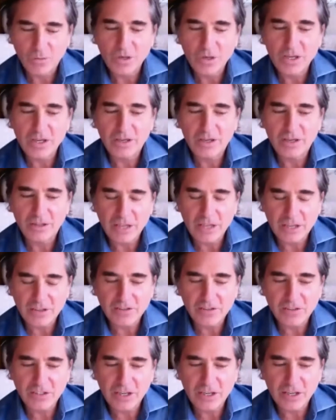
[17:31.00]

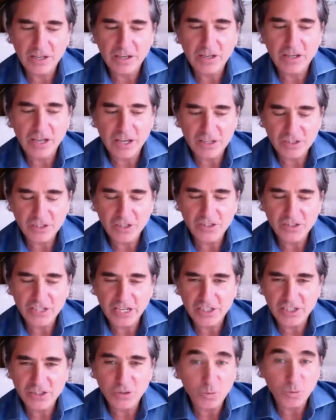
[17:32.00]
it's, as you said,
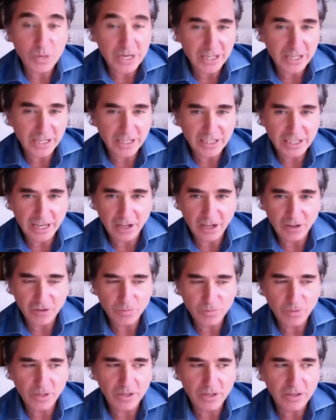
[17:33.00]
it's a weekend house,
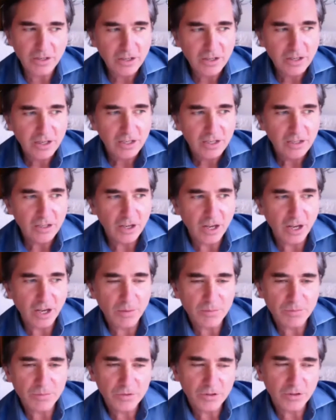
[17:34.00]
but
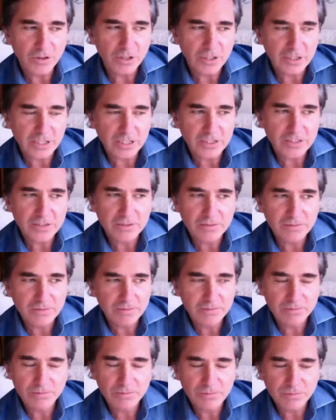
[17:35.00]
during this
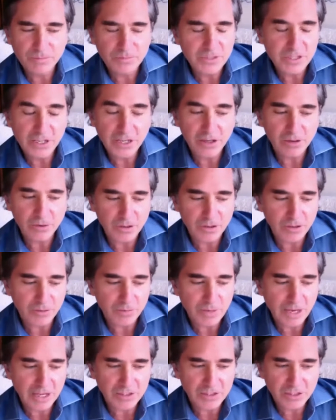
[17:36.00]

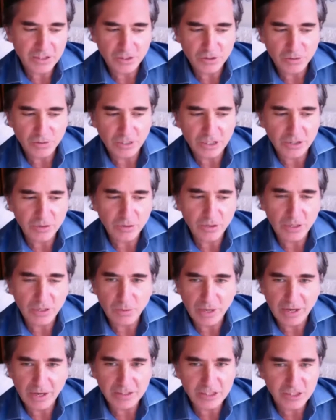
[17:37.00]
past year, 2020,
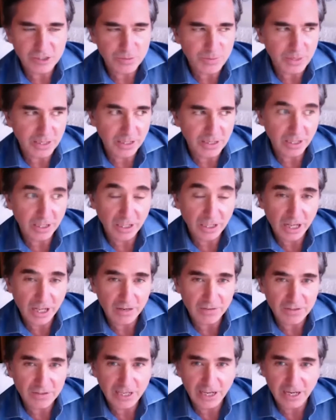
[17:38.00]
we actually spent a lot
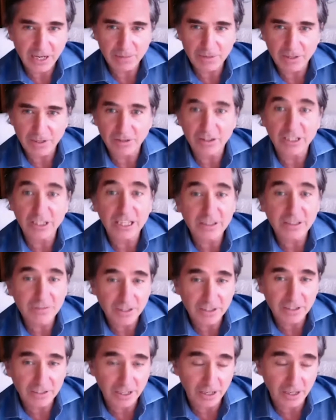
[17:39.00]
of time there,
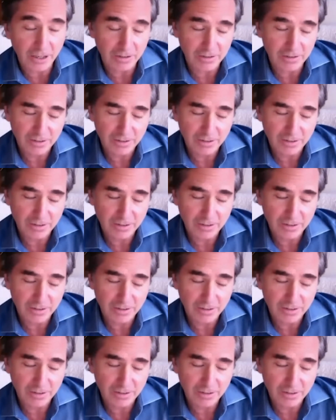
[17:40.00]
living there.